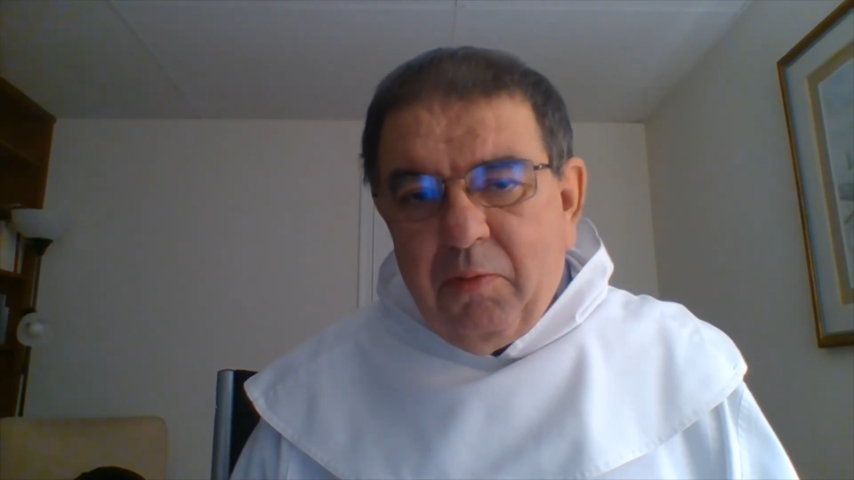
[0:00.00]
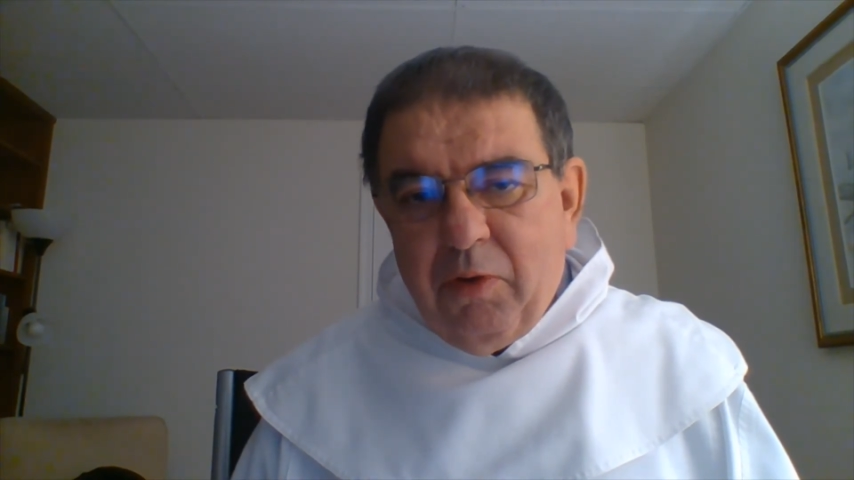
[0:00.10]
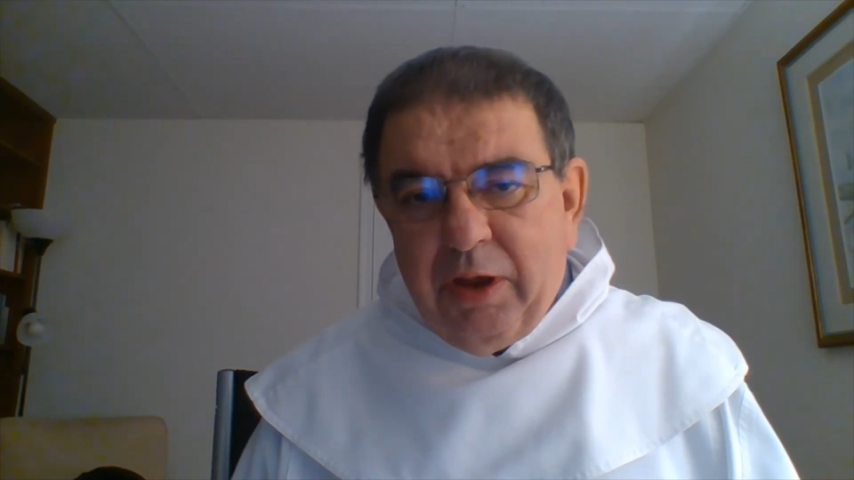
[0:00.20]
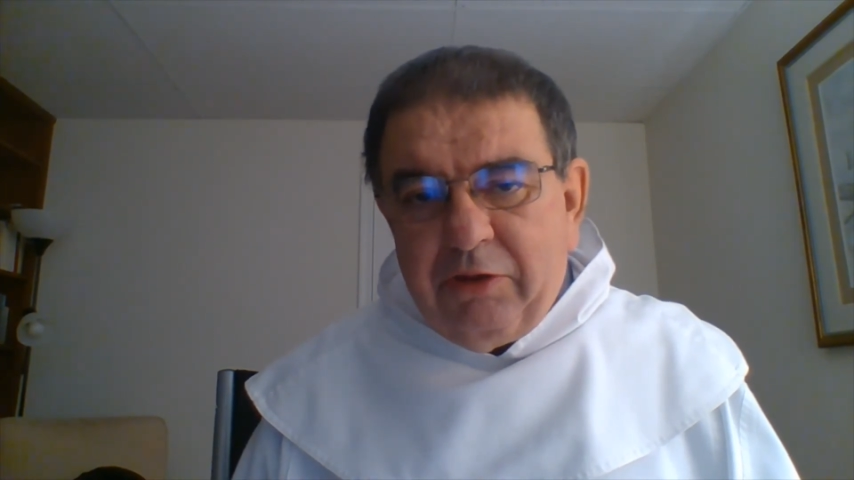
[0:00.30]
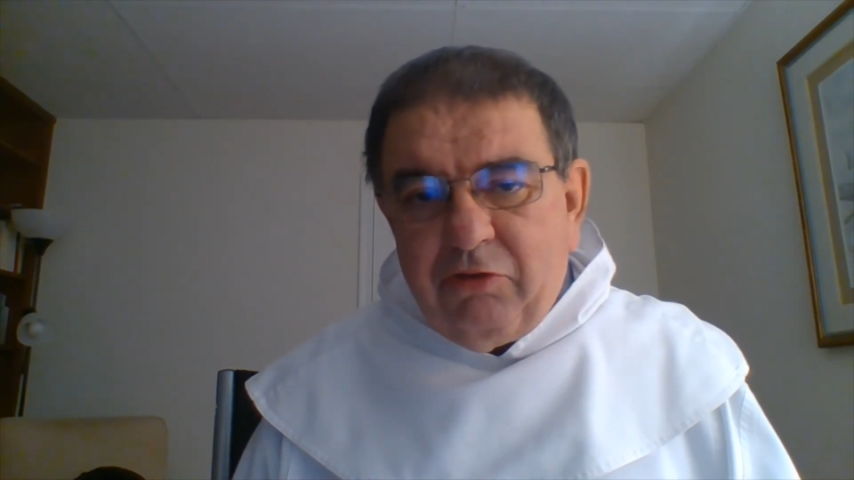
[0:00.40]

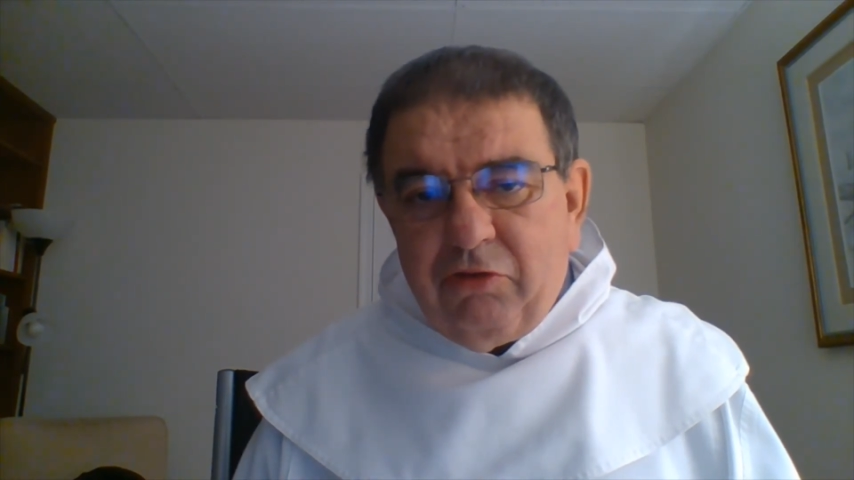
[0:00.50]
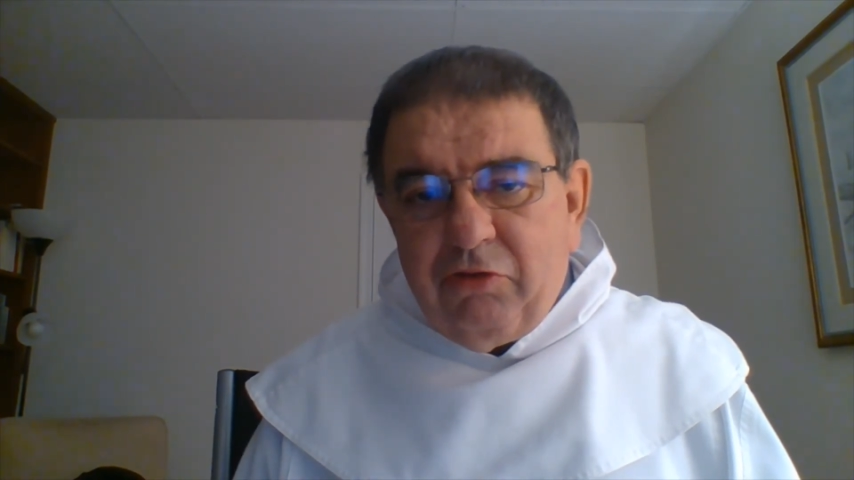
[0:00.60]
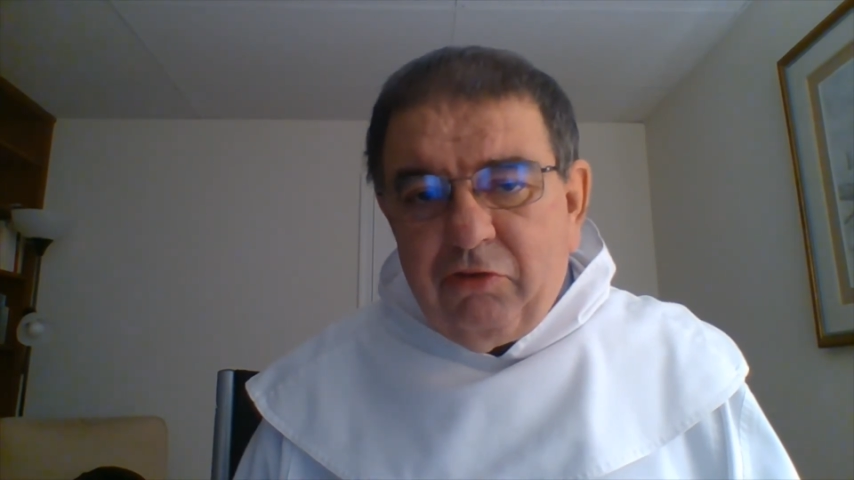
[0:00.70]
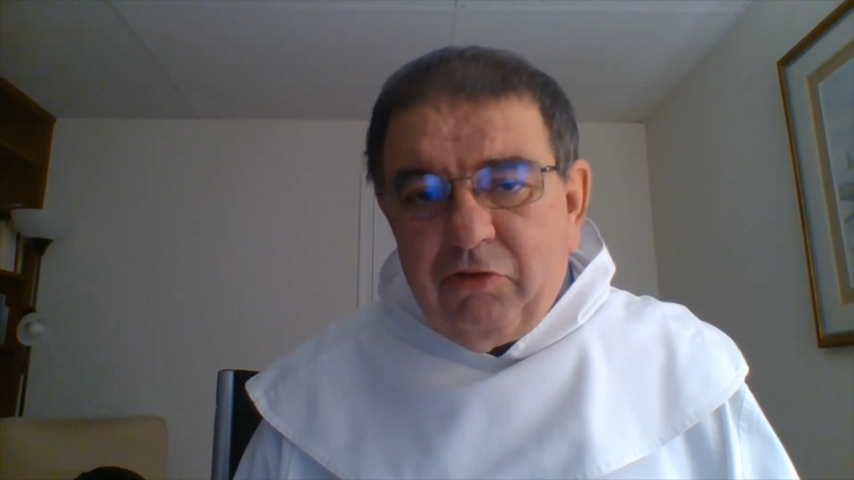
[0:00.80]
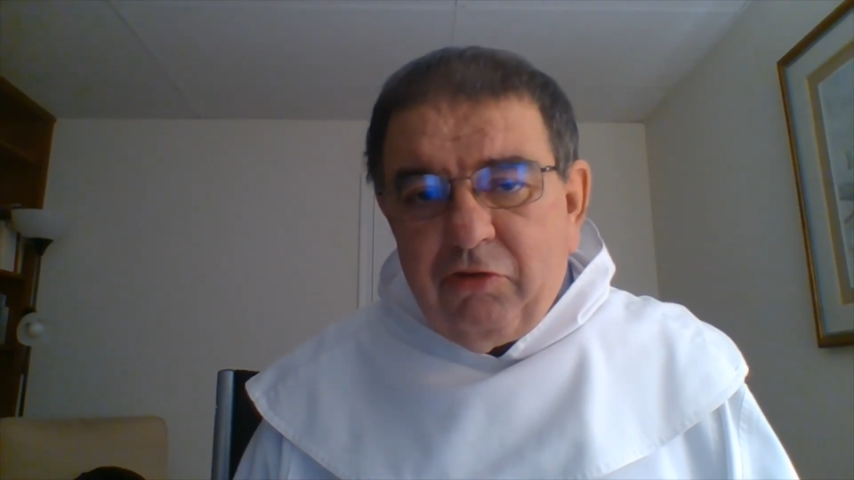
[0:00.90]

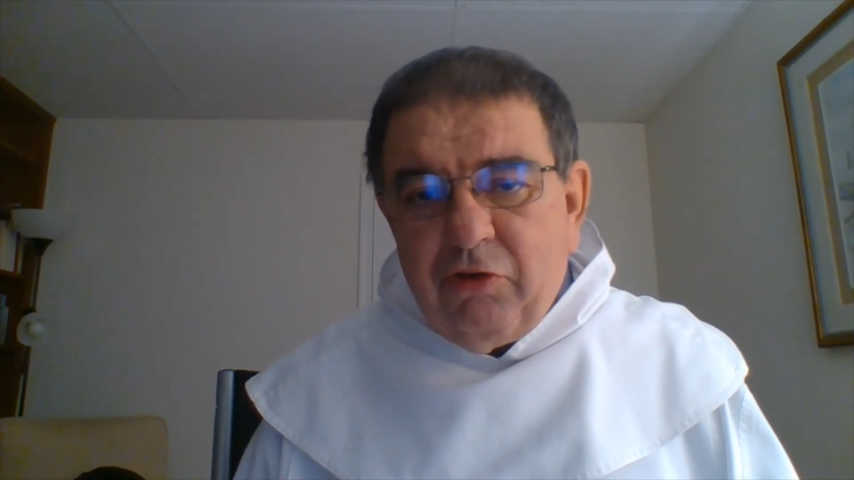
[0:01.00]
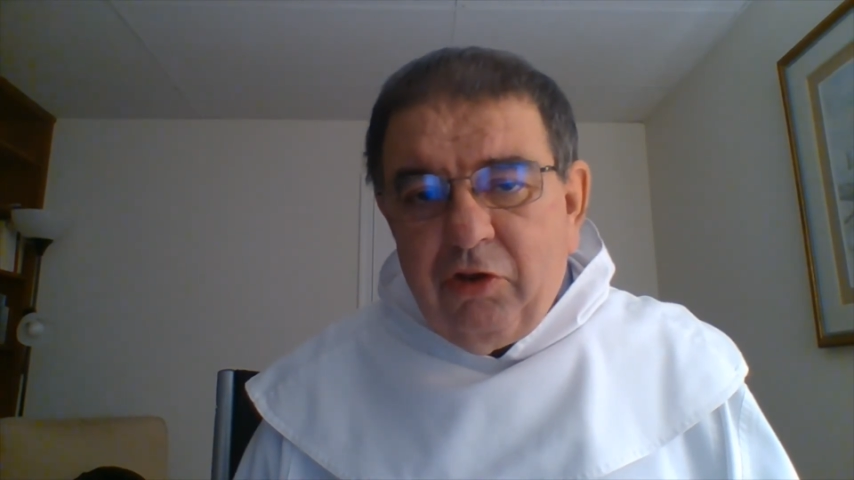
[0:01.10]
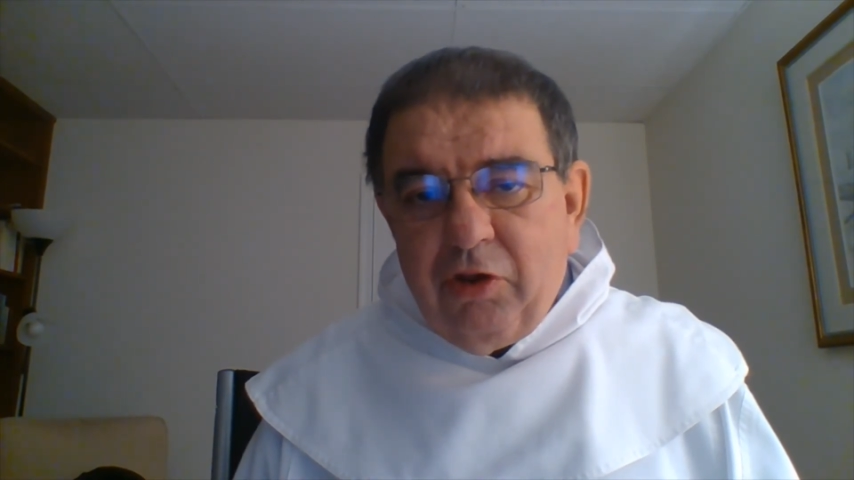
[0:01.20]
which